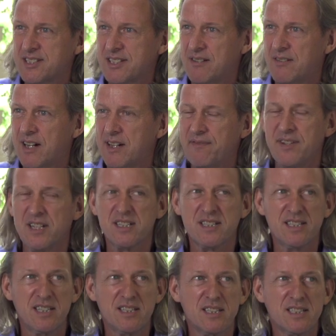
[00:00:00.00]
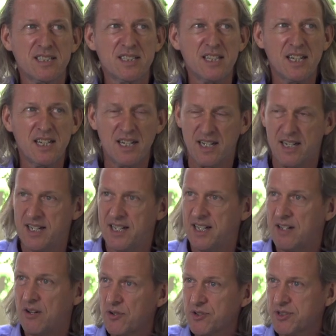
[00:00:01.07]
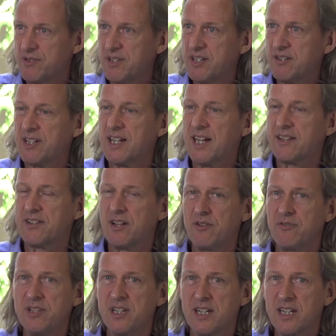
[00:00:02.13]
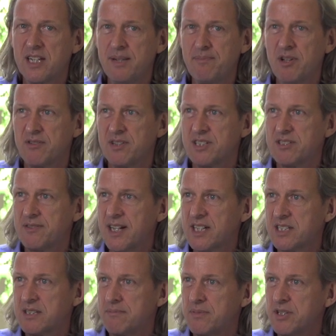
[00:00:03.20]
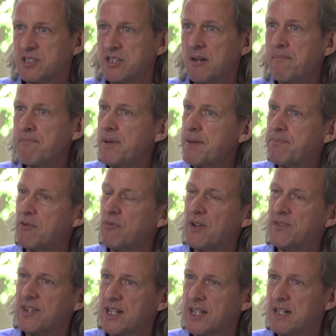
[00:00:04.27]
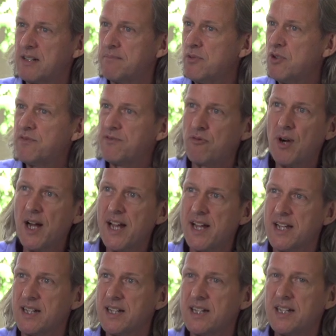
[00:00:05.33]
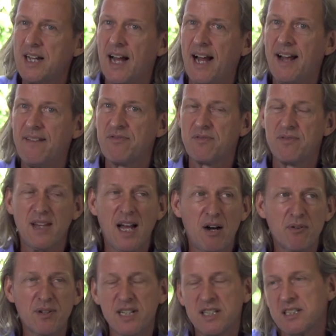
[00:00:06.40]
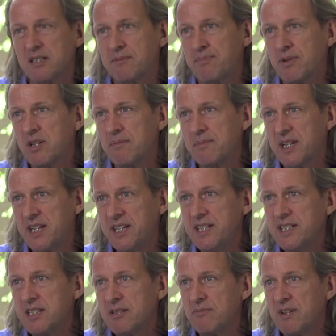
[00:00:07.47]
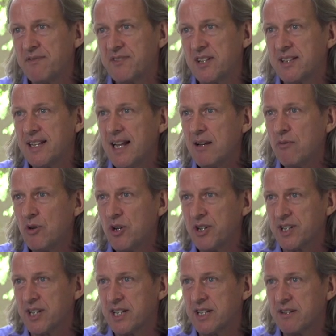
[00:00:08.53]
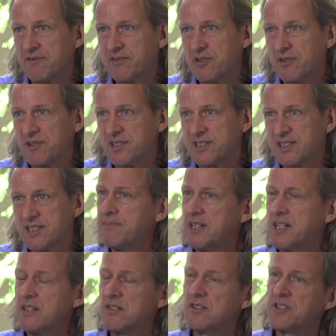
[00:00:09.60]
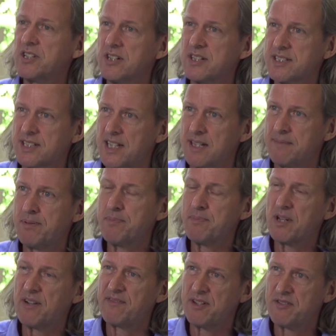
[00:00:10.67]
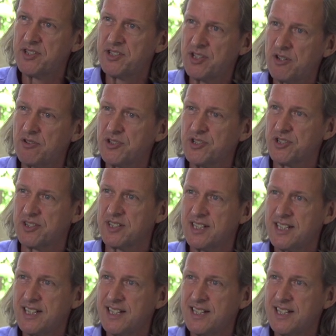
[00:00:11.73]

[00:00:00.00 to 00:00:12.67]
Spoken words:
So I think cities, also here in Catalonia, keep their attraction. But some people want to go move away. And nowadays it's becoming easier with the teleworking, of course. But then on the other side, people are very social.